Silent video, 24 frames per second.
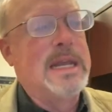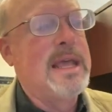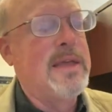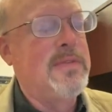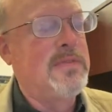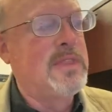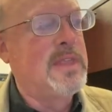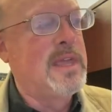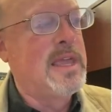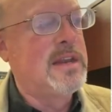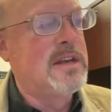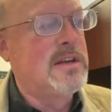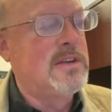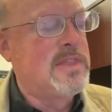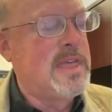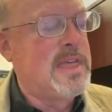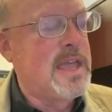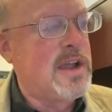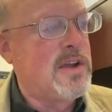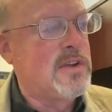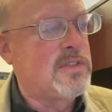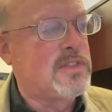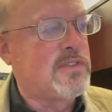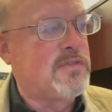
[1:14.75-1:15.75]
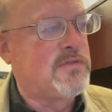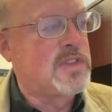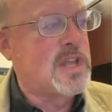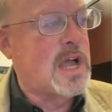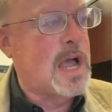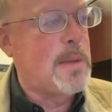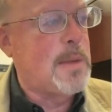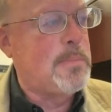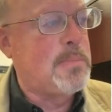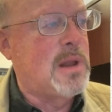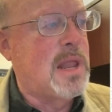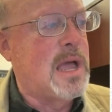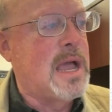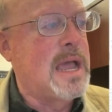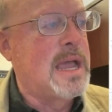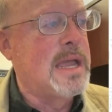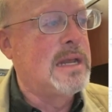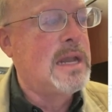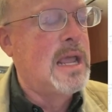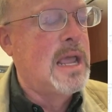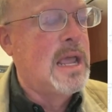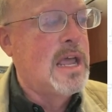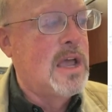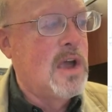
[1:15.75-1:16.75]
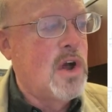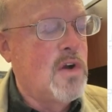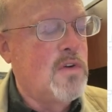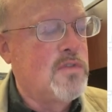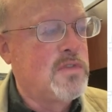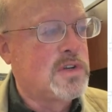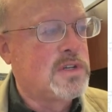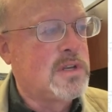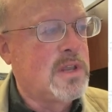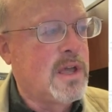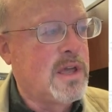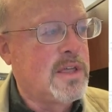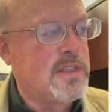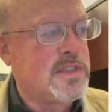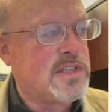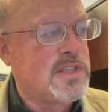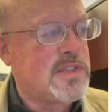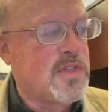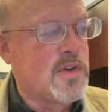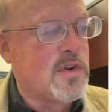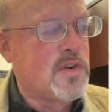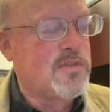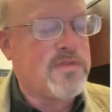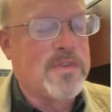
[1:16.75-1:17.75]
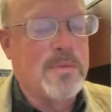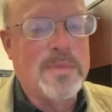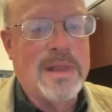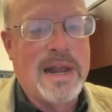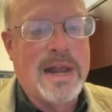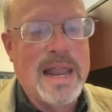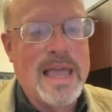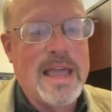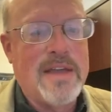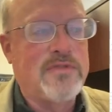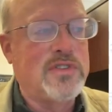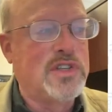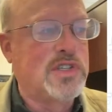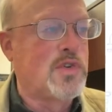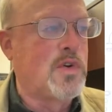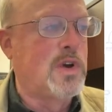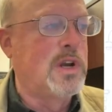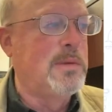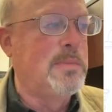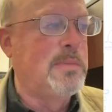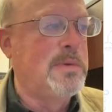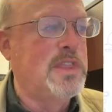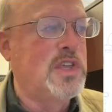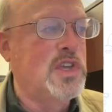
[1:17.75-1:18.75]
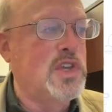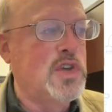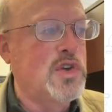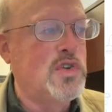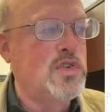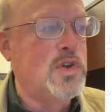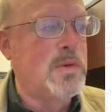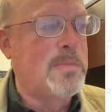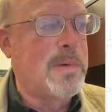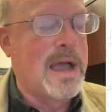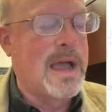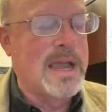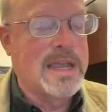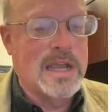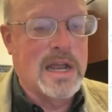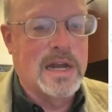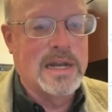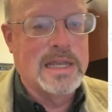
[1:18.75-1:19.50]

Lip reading: And there at the top line, over third from the left, is going to be the YouTube icon.